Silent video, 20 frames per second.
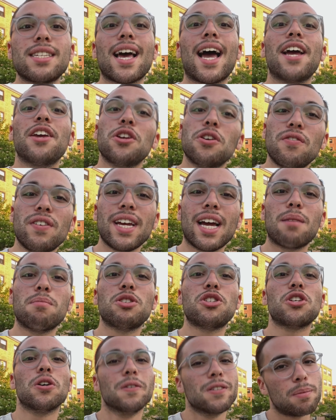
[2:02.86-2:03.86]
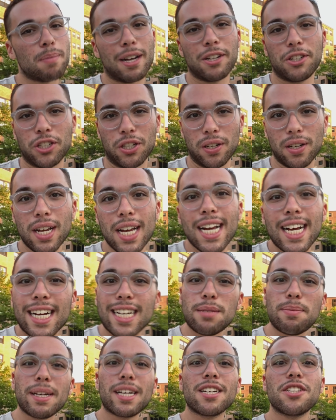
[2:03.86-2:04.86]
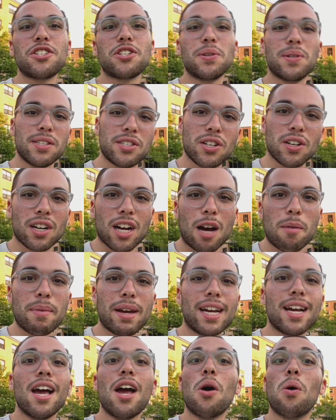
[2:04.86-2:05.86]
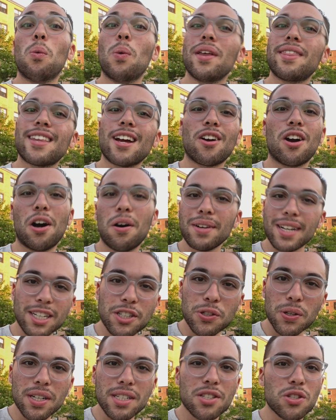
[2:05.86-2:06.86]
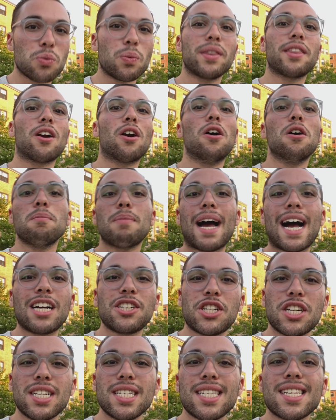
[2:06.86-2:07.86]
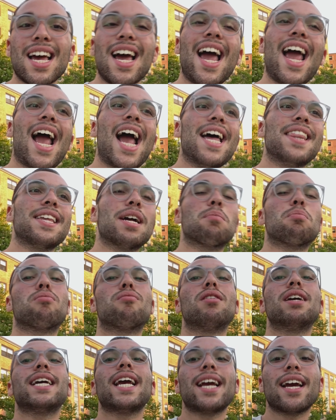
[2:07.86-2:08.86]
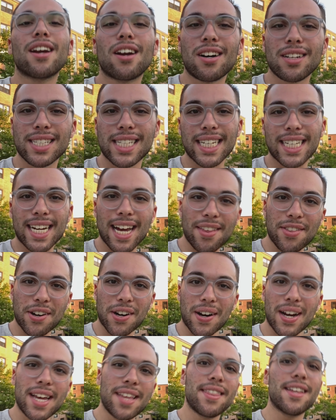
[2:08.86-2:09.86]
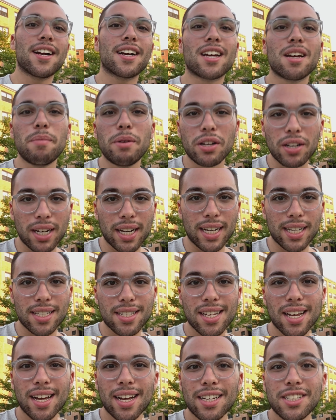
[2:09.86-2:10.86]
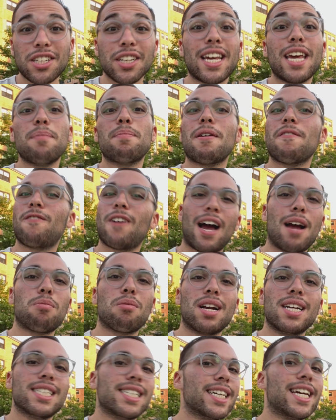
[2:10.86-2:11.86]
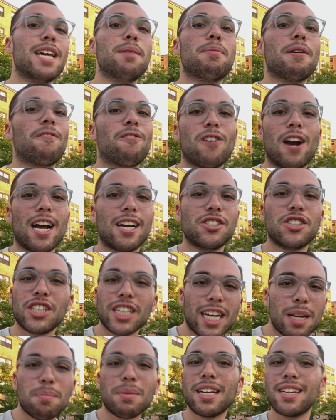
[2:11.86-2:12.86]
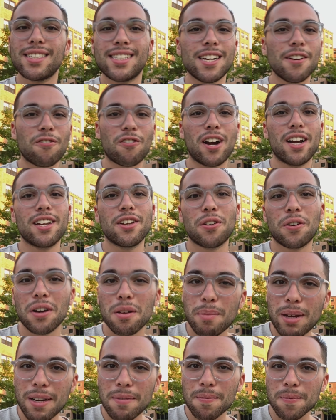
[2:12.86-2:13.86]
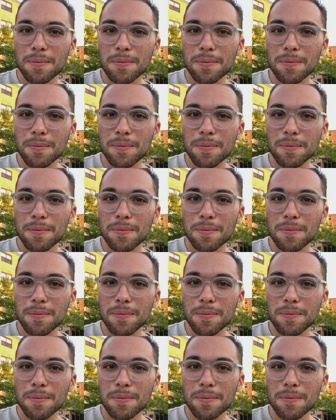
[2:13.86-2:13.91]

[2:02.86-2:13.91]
at UVM so special, is because students are coming with their own interests, with their own passions, and they're bringing it all together in their communities to keep it vibrant, to keep it fresh, to keep things different, you know what I mean?